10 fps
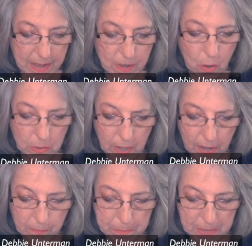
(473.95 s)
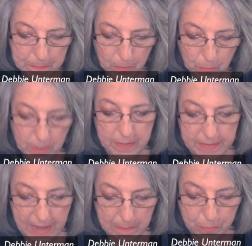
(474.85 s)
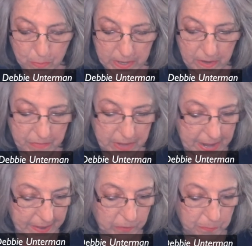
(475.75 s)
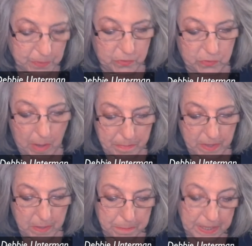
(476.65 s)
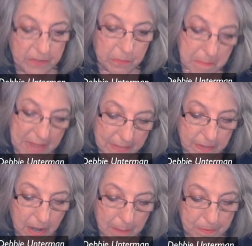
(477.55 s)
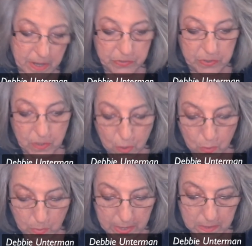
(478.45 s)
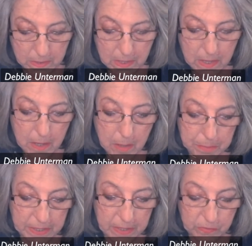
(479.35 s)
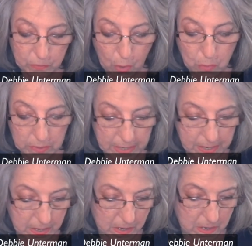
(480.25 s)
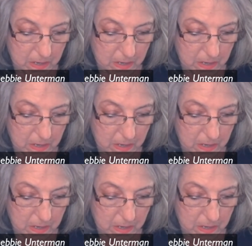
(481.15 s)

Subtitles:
I know a lot of people would at that point have asked for something. Please make the operation go well. Please don't let it